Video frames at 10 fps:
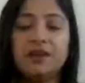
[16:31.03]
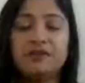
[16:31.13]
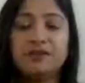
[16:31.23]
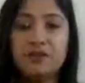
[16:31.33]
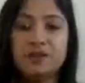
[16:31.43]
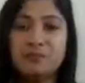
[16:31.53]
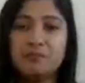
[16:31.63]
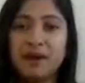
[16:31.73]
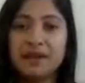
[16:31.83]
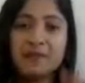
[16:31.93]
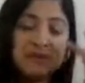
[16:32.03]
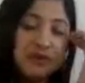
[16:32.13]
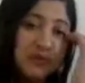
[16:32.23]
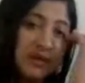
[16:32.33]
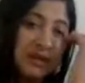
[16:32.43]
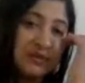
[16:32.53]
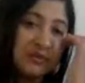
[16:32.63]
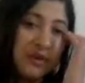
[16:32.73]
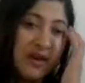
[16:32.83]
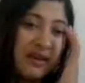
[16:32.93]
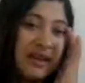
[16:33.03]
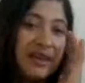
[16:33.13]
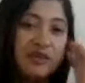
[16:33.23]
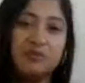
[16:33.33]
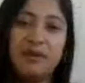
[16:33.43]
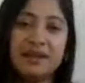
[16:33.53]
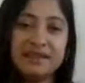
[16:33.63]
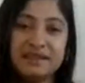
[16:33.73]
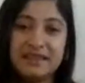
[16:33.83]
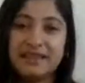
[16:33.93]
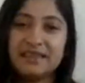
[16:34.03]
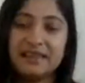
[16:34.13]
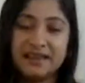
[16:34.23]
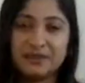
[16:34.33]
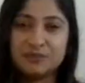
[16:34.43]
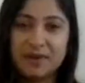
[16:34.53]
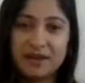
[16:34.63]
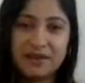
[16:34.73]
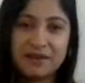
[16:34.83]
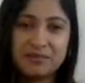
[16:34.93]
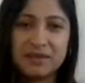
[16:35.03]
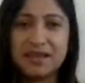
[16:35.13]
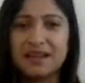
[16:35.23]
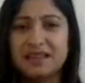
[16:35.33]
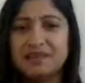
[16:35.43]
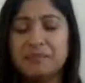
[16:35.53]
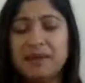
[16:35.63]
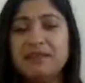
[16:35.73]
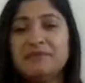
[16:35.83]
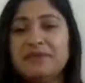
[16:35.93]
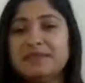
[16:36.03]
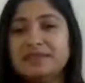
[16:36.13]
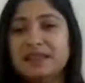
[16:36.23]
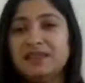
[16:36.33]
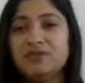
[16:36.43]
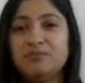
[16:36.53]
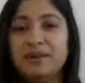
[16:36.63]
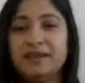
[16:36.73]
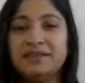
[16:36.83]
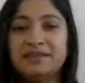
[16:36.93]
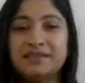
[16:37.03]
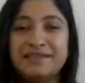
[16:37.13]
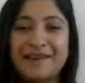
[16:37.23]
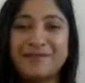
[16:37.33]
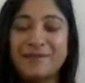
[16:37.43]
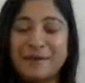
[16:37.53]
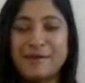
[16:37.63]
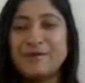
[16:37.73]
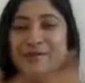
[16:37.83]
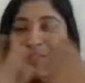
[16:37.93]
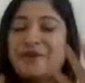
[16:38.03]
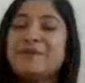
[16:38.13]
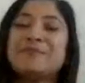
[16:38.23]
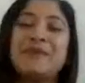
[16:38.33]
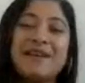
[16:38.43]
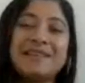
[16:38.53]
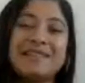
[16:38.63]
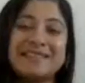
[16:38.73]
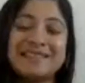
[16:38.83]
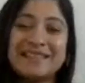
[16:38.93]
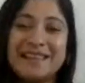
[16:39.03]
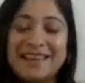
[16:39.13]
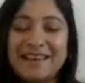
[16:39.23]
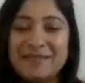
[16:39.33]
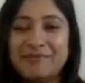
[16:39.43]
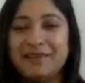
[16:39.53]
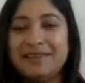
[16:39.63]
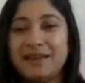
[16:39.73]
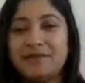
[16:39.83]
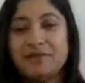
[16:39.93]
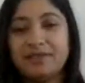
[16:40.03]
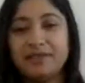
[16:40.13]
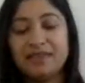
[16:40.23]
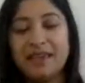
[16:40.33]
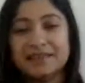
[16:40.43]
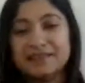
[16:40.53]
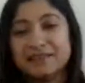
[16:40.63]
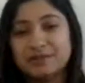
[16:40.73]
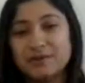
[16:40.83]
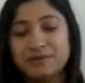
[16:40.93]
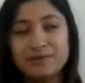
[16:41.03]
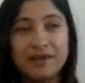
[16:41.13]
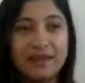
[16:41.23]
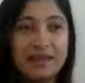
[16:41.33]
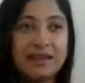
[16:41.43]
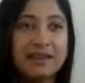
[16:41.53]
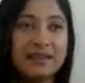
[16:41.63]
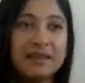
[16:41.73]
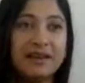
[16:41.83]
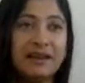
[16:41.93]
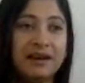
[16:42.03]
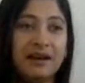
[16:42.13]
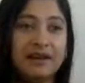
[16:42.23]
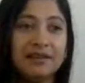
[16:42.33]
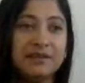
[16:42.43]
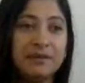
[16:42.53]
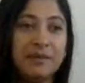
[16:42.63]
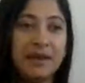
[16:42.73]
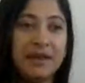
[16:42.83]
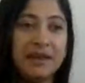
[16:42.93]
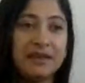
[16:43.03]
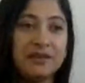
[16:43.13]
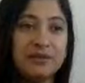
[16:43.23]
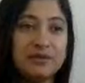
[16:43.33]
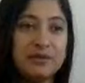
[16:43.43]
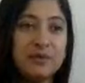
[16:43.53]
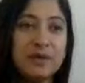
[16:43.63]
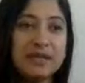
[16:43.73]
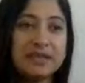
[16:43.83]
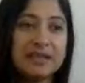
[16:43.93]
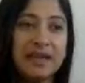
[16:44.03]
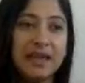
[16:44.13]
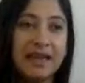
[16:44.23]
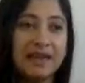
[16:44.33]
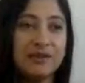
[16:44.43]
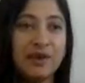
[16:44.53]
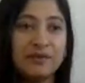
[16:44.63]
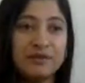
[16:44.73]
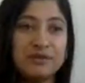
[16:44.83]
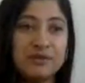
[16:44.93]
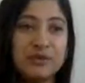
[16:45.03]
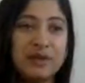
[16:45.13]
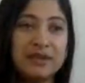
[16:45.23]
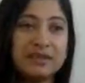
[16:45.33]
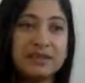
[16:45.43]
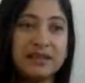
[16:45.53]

if you might be doing it wrong, and you might think that you might not be getting the benefits, and you might just doubt the whole yoga process, but everything has its own way, the way you do it, and you have to do it